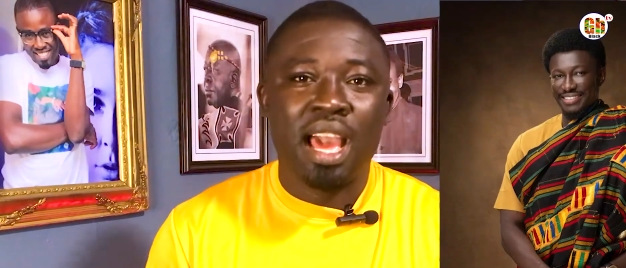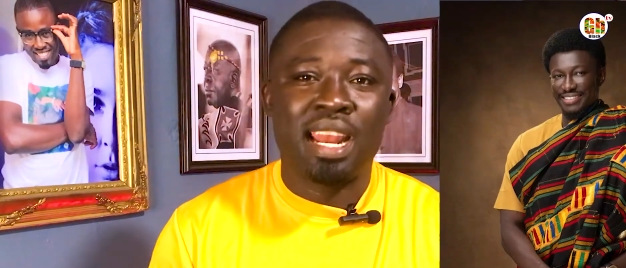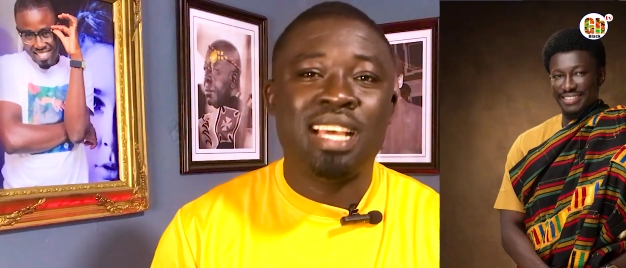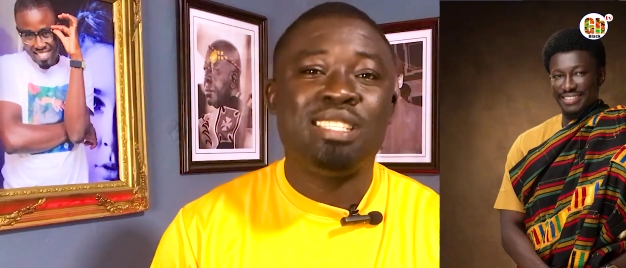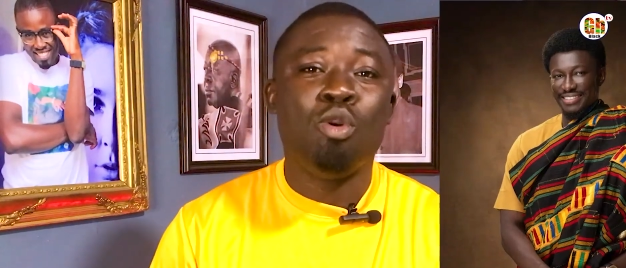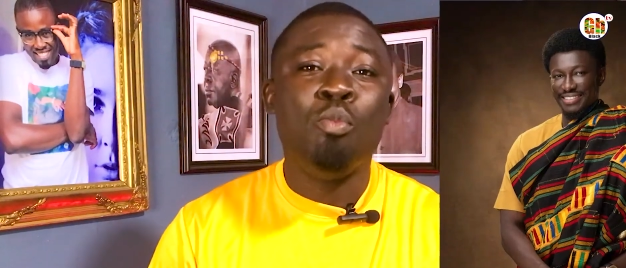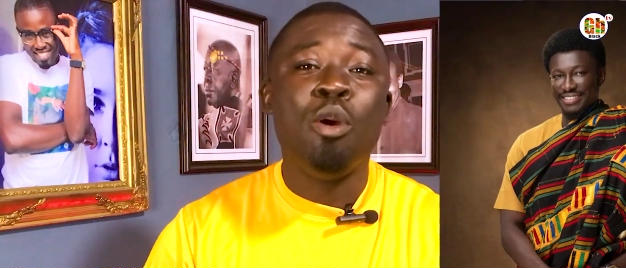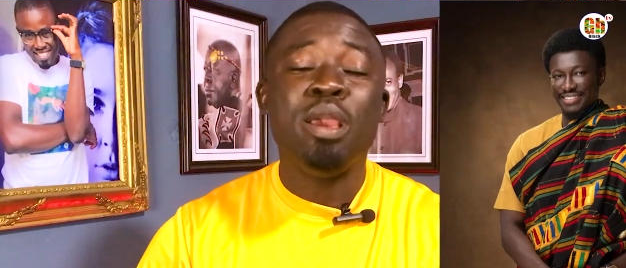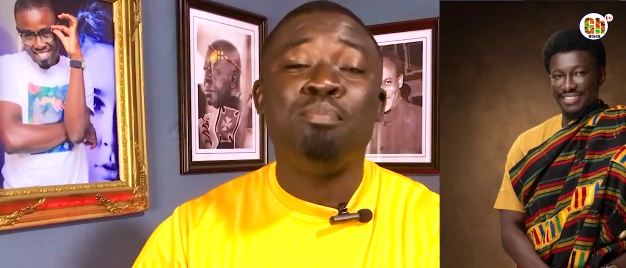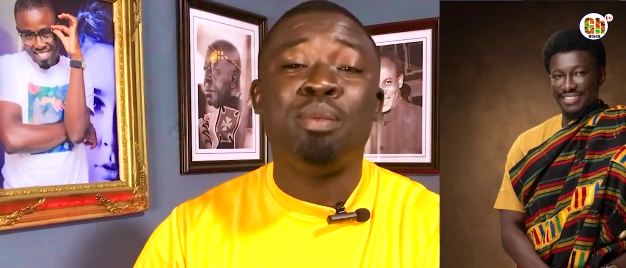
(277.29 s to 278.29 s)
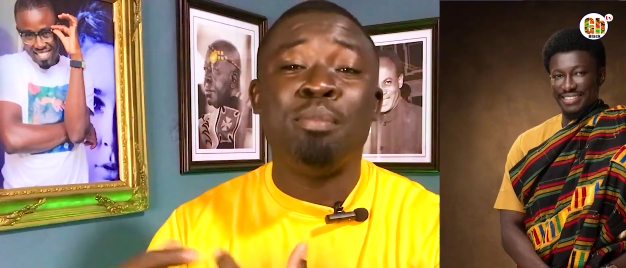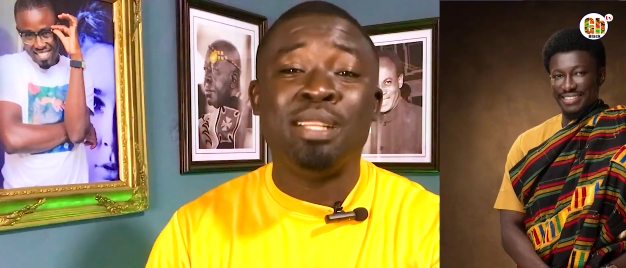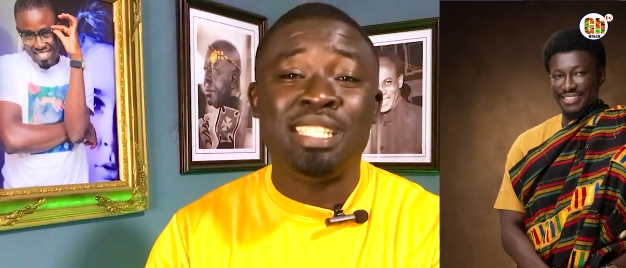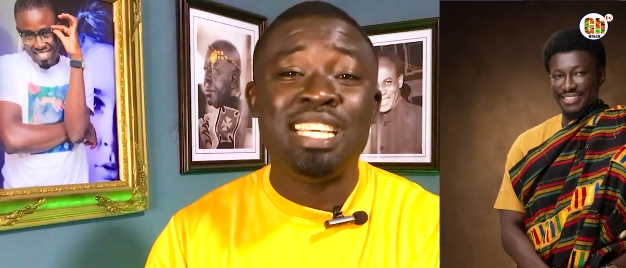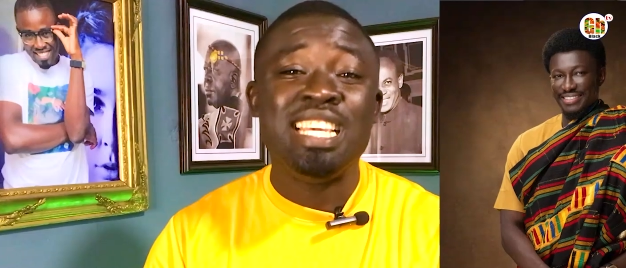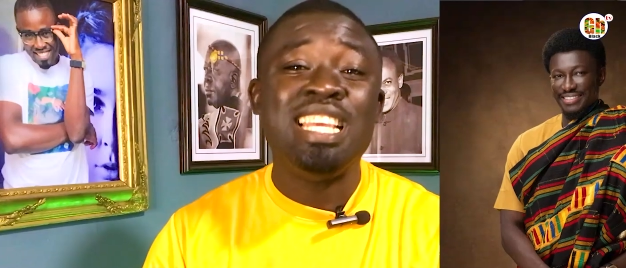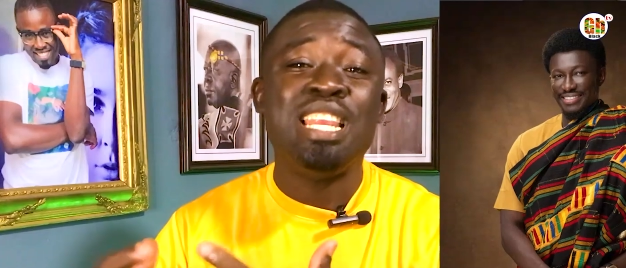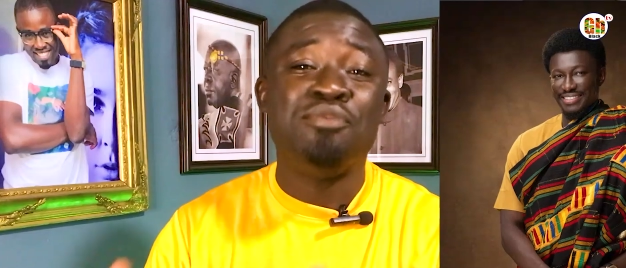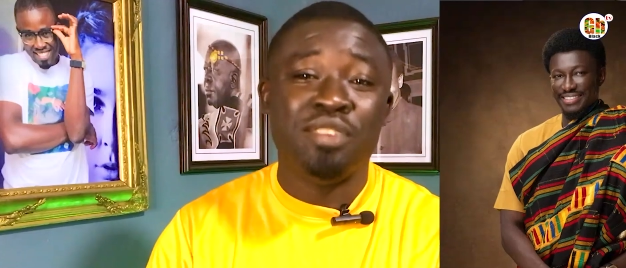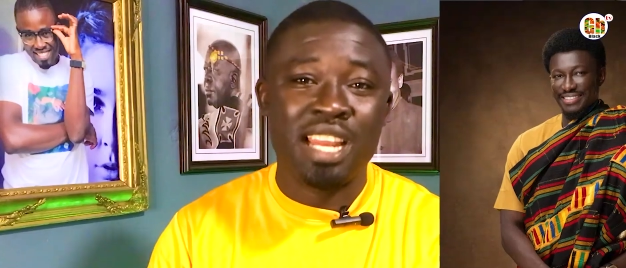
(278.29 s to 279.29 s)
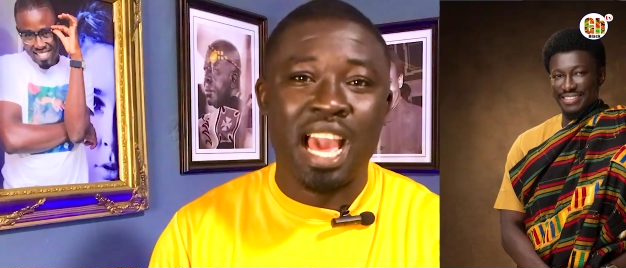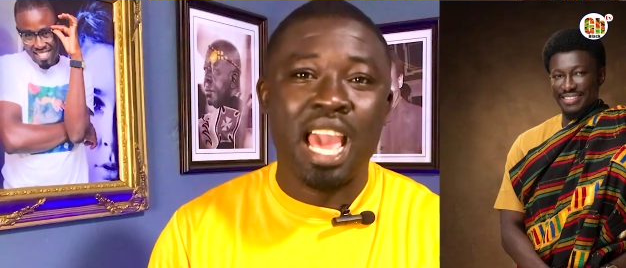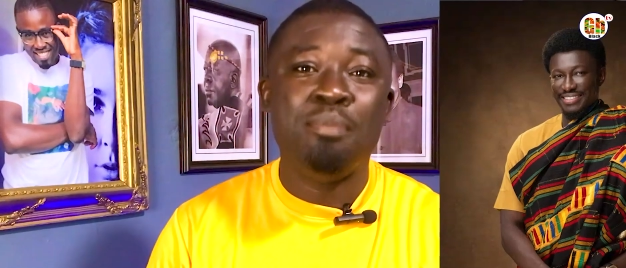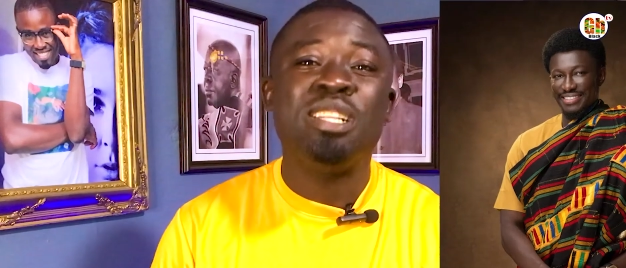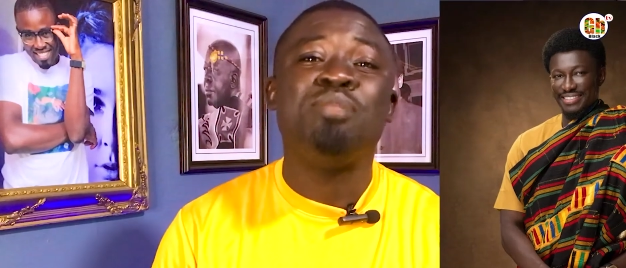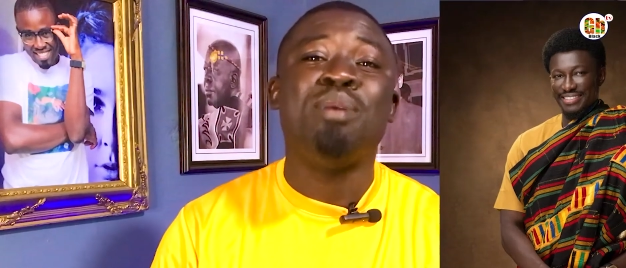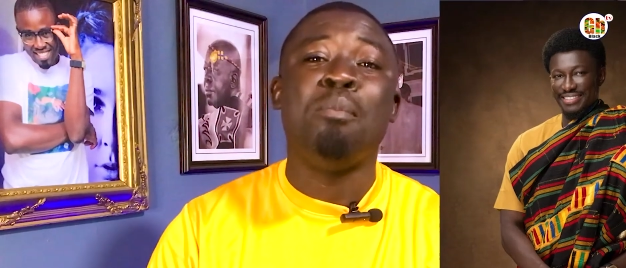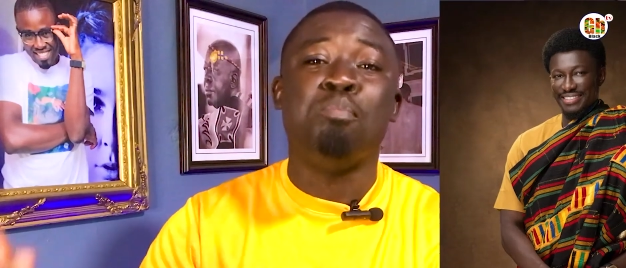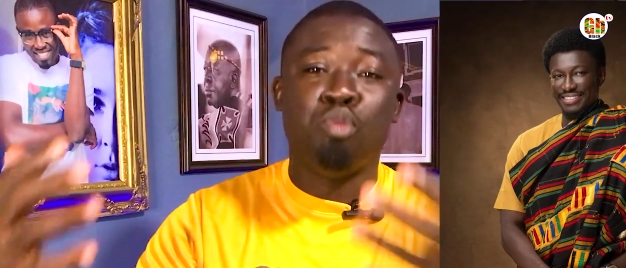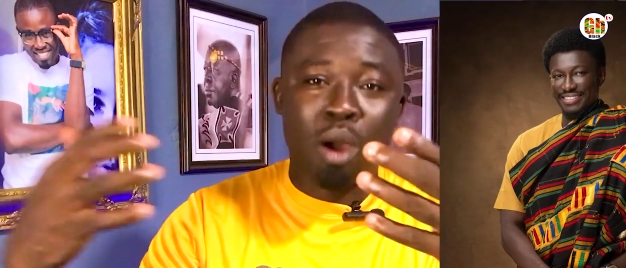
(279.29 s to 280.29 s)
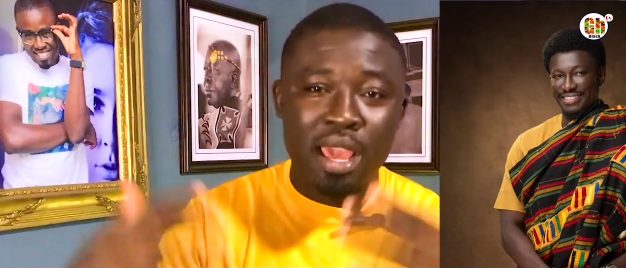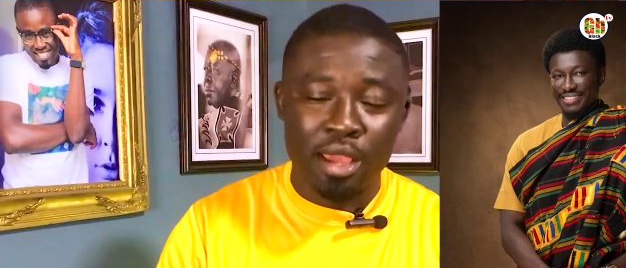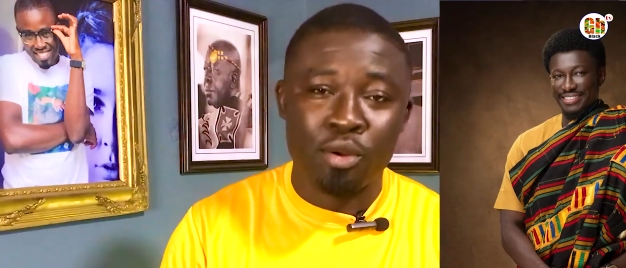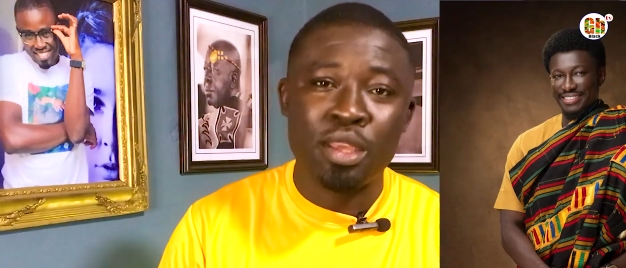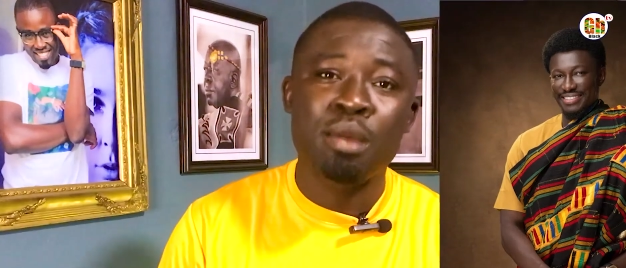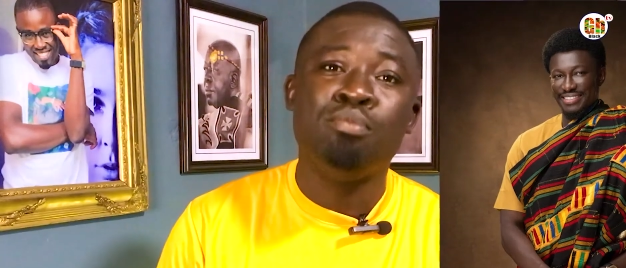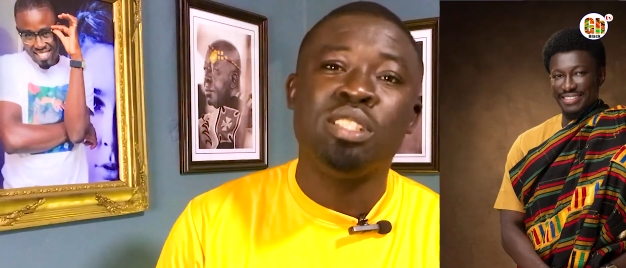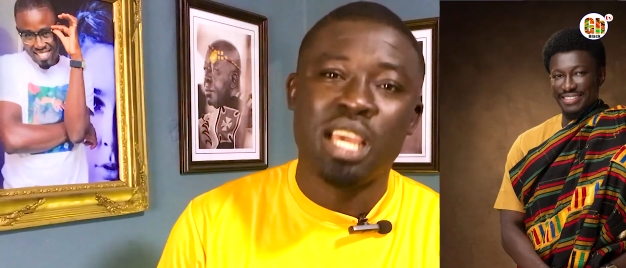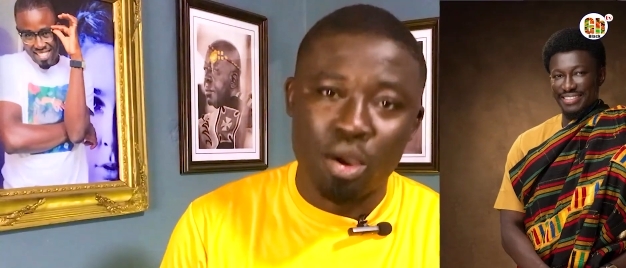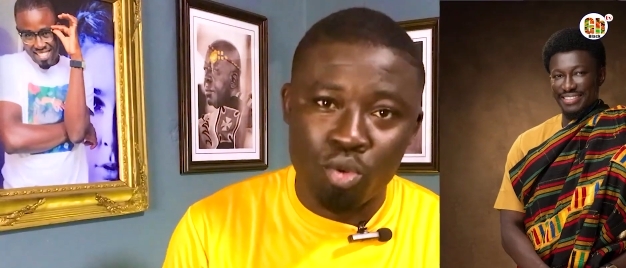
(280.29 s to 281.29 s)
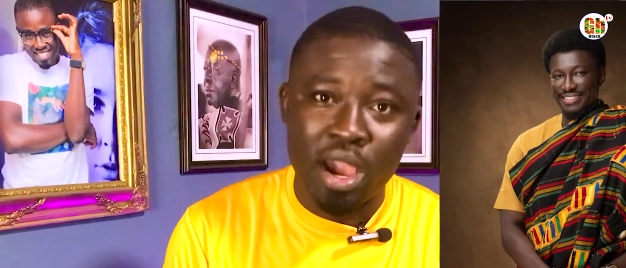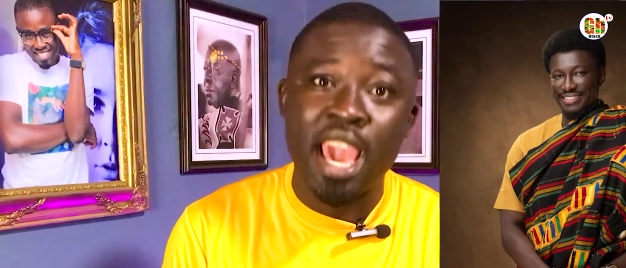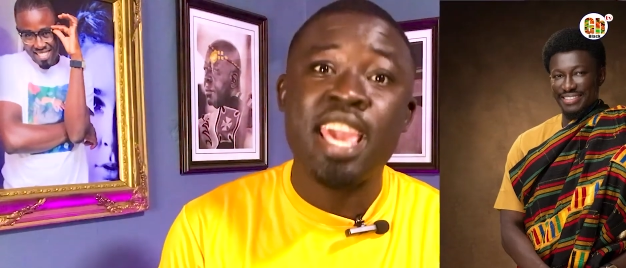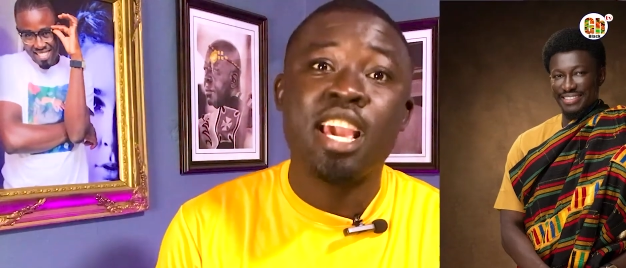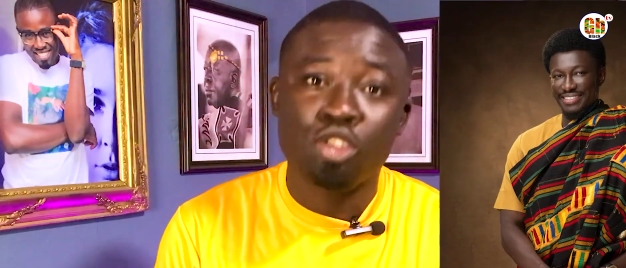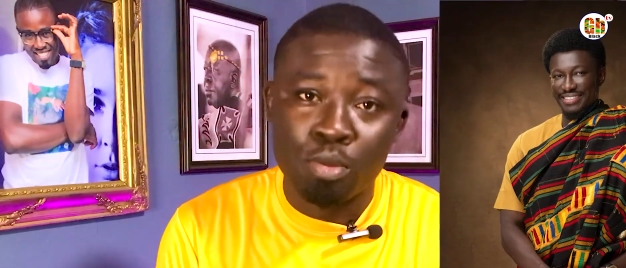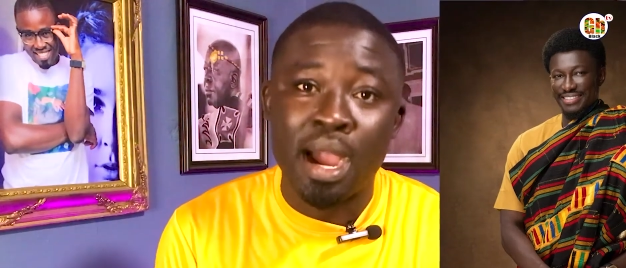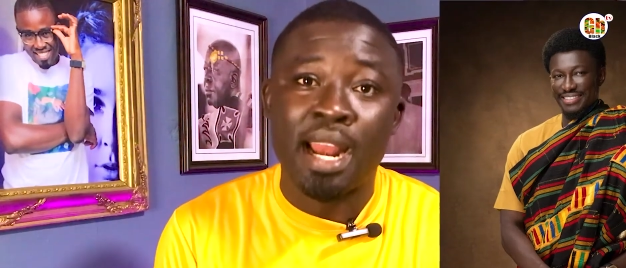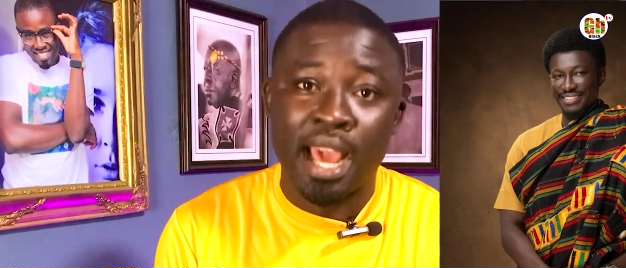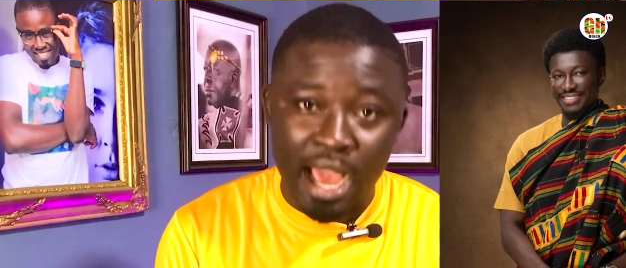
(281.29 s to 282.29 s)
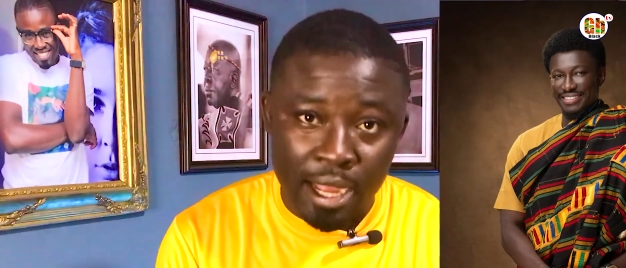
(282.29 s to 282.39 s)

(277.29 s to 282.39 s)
Speaker 1: and I say omo implement E-Levy na a bit na boy no, yembu say eye juma